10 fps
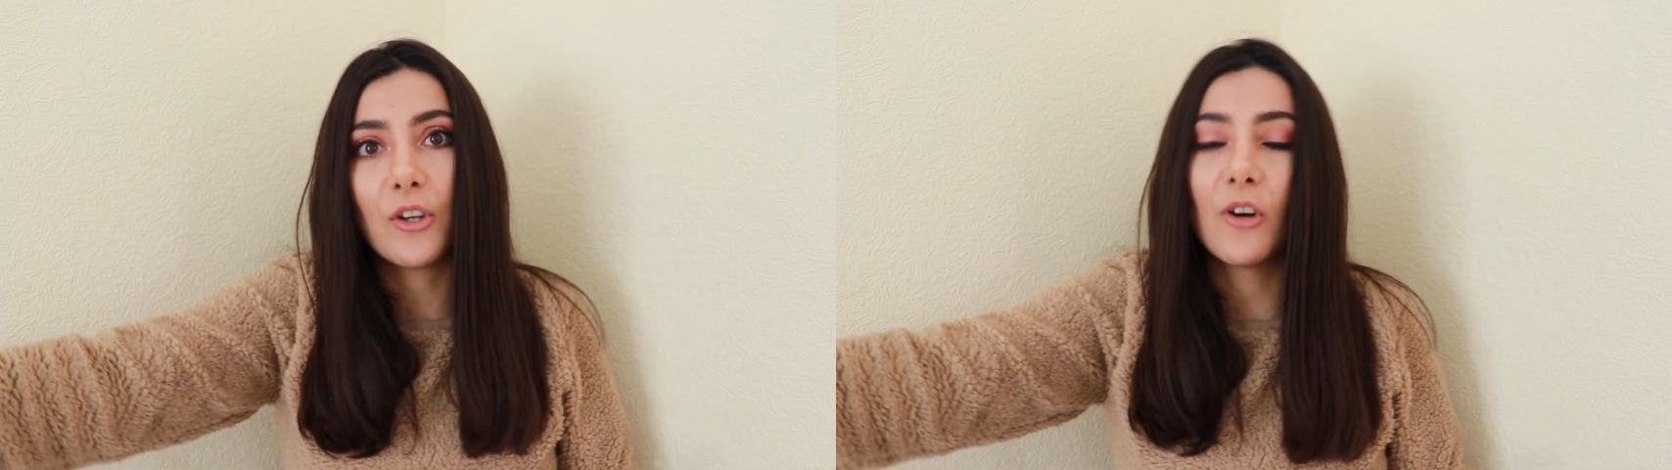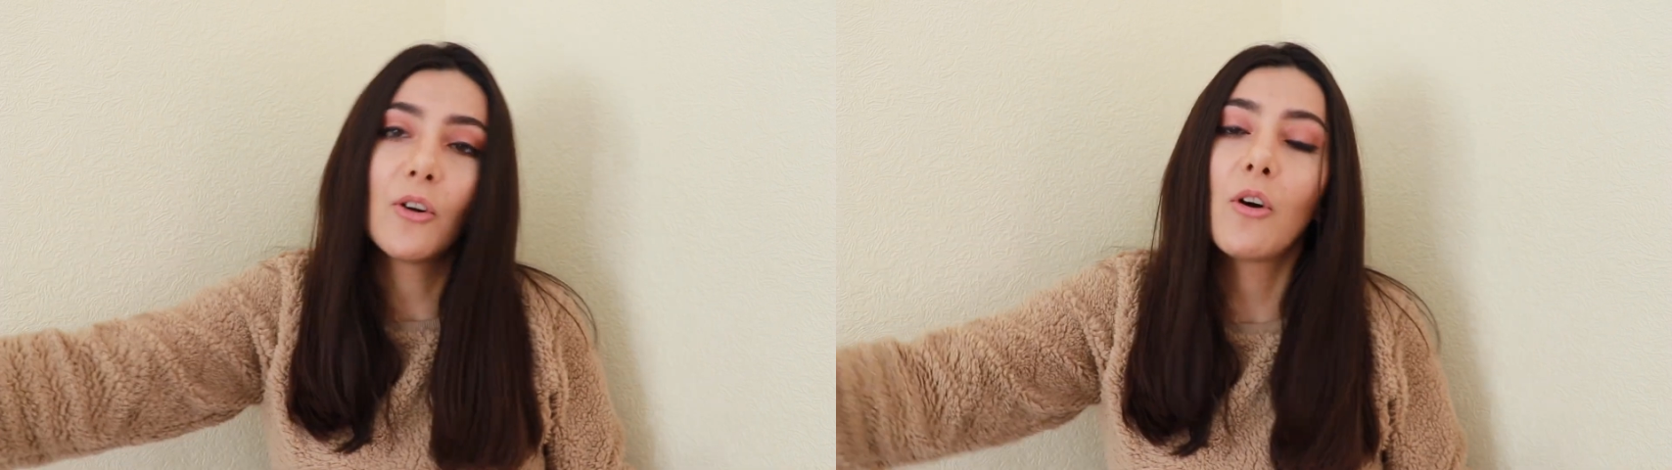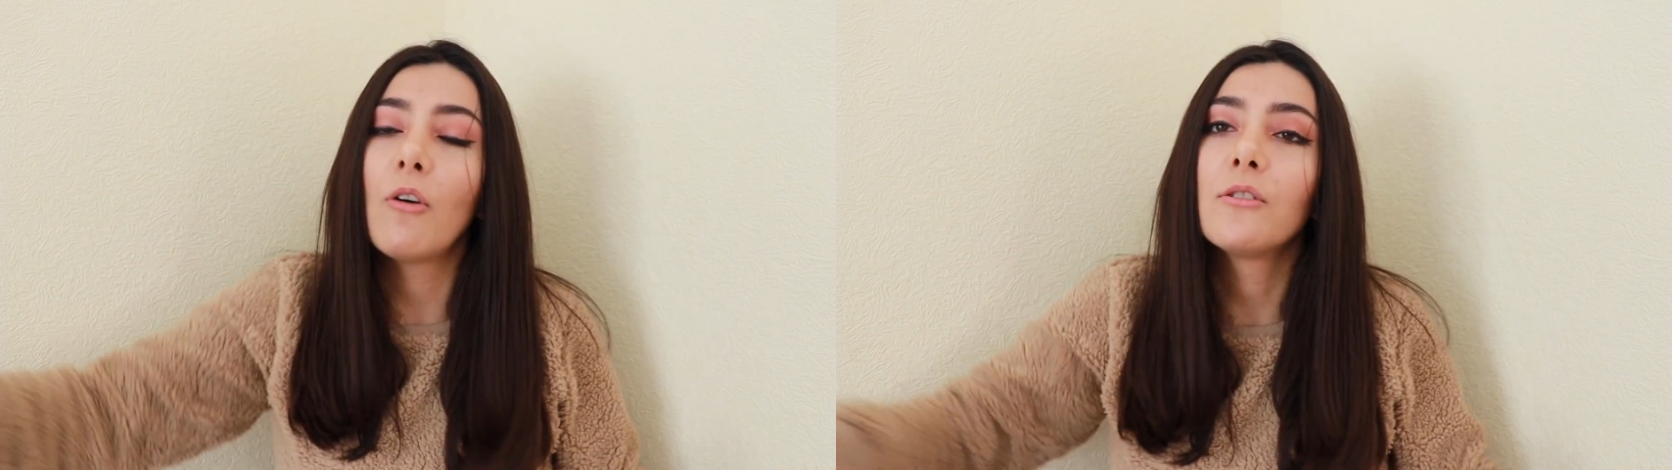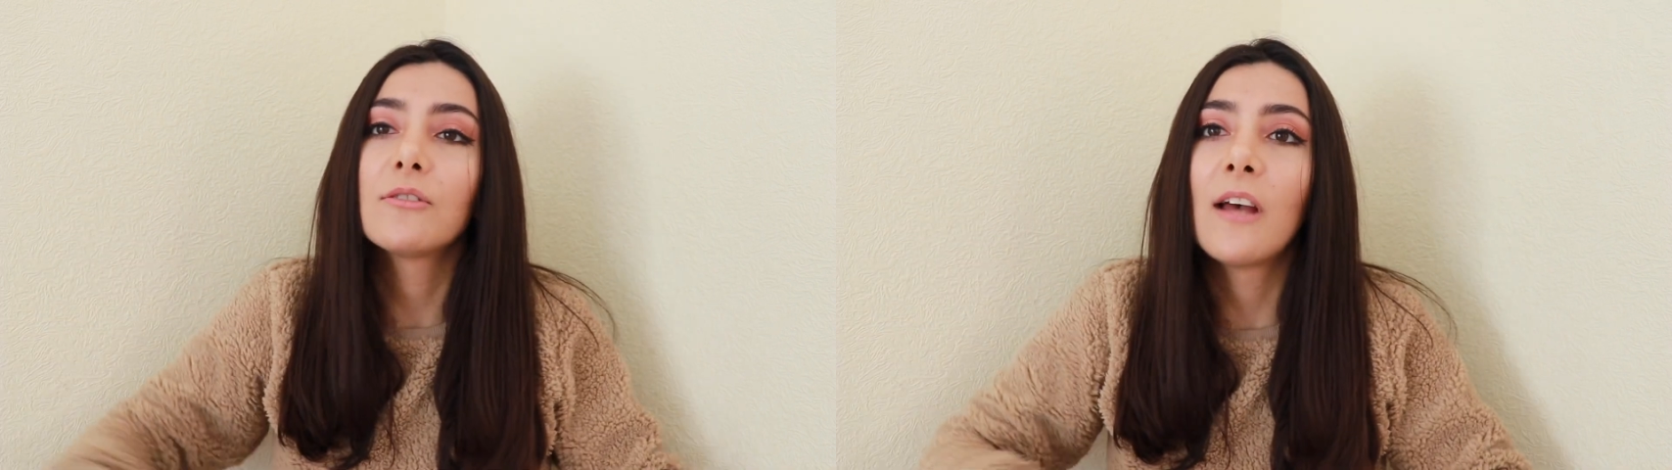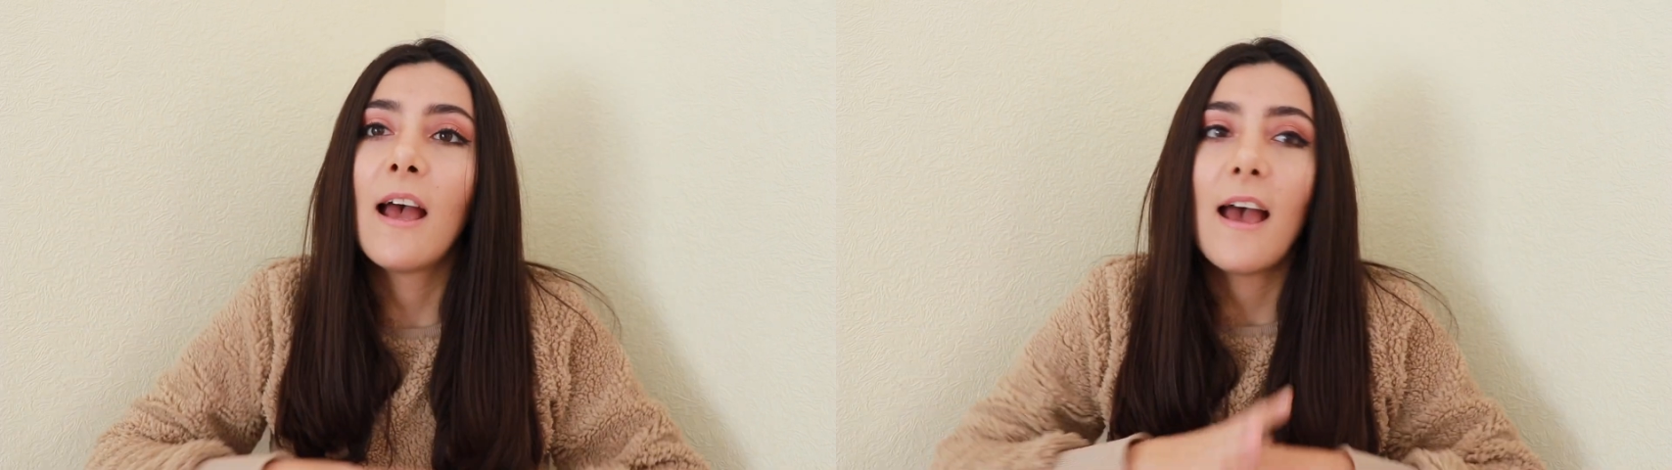your
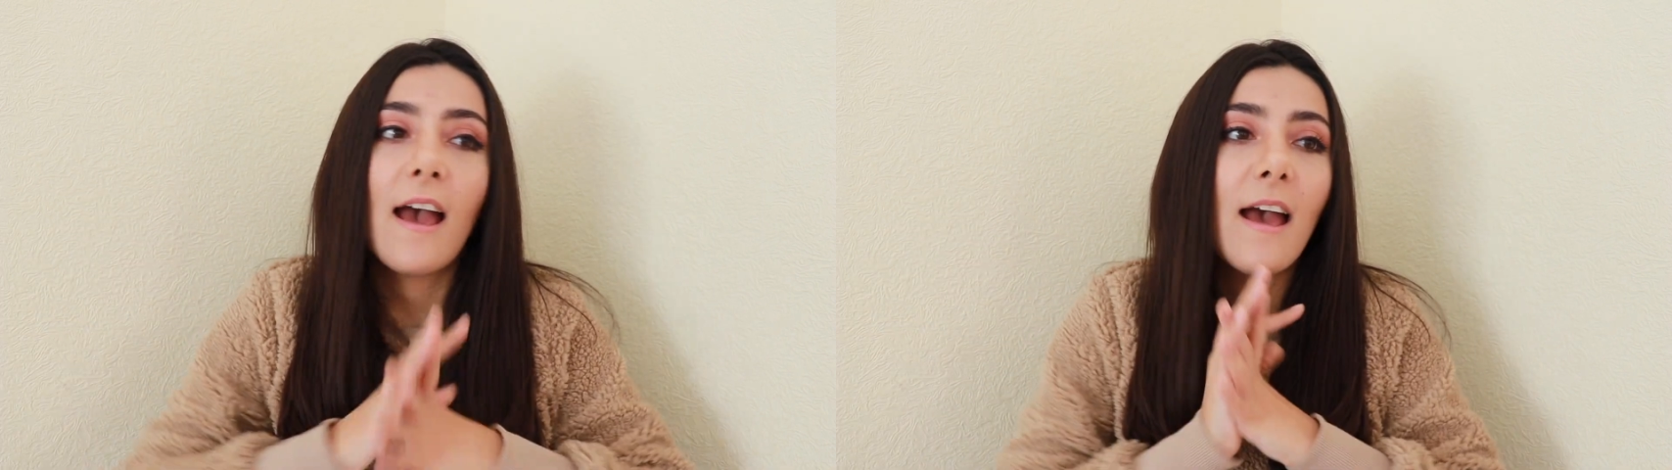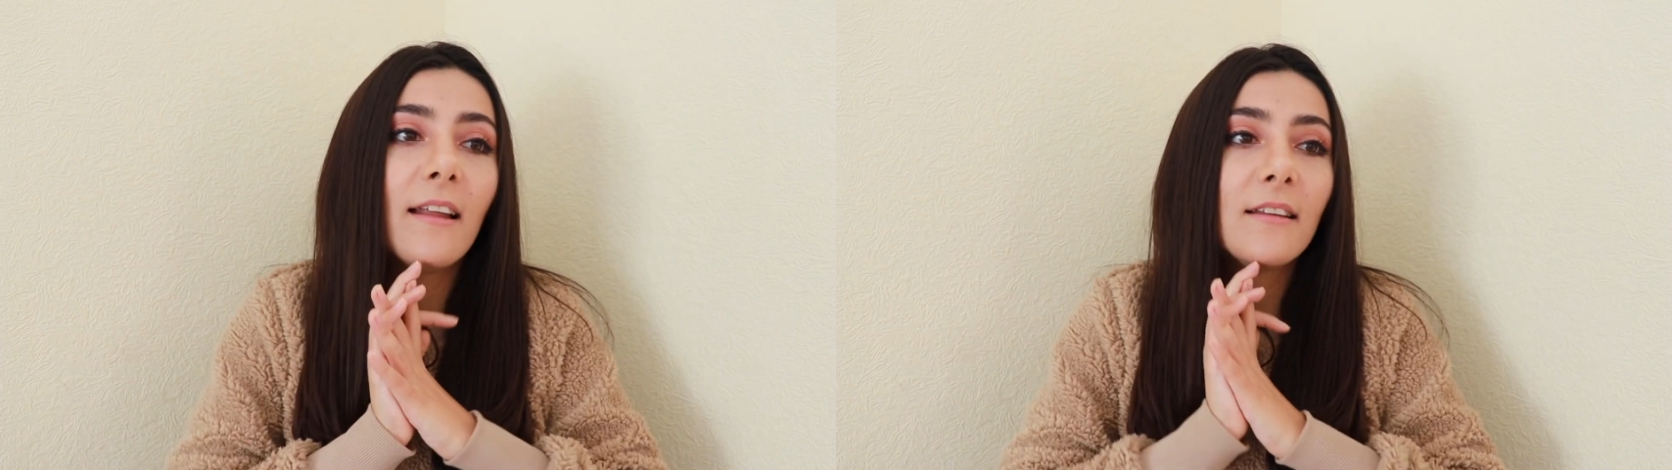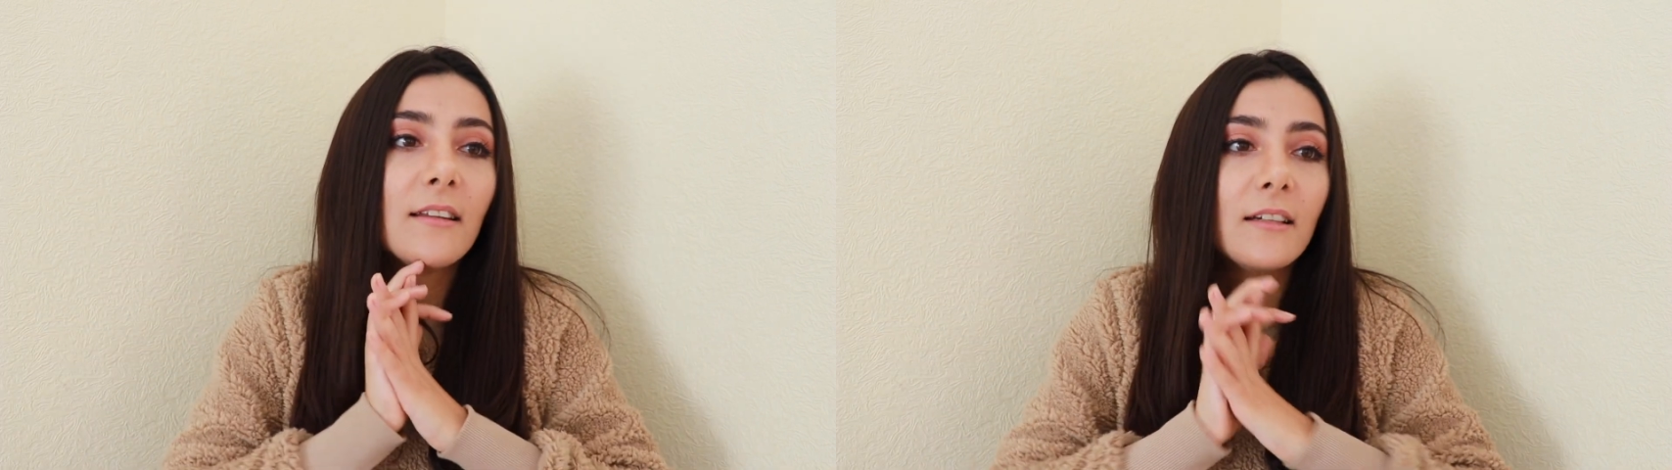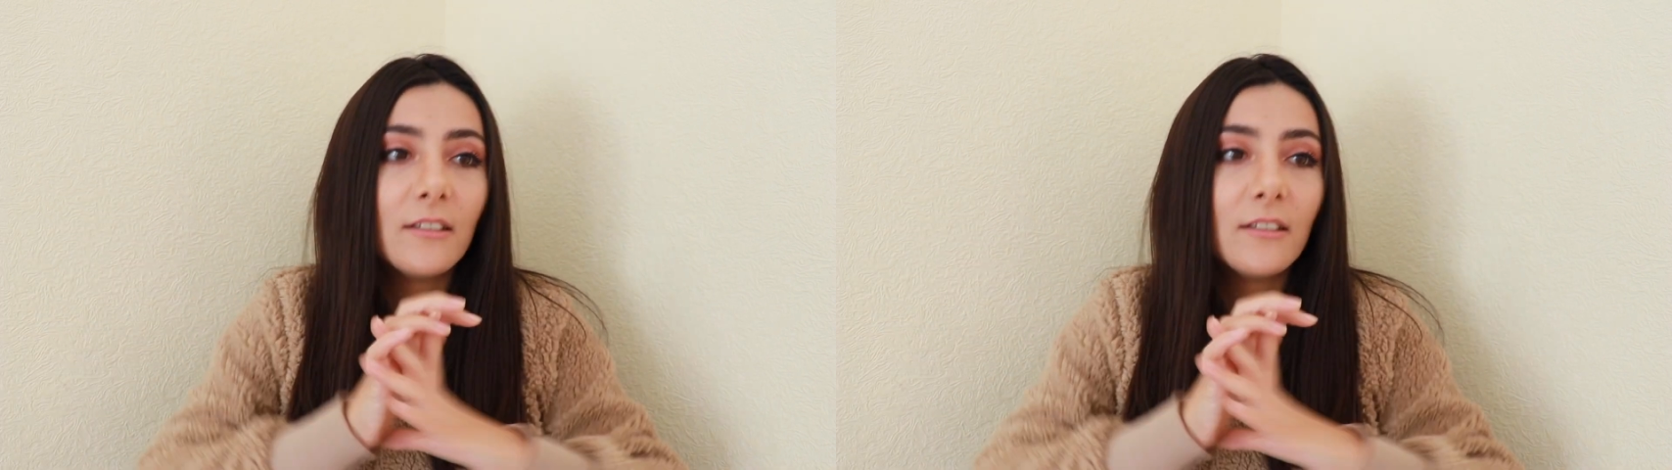goals. And